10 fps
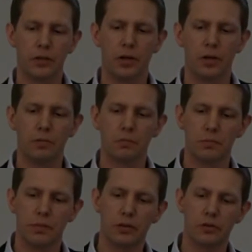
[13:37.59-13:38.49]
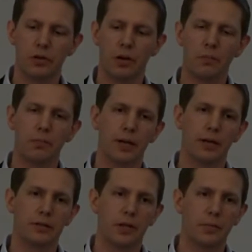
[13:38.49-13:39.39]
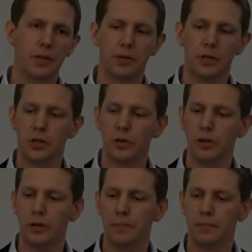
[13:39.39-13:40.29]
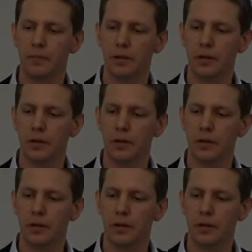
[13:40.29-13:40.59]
well, you know, that is complex and a bit peculiar.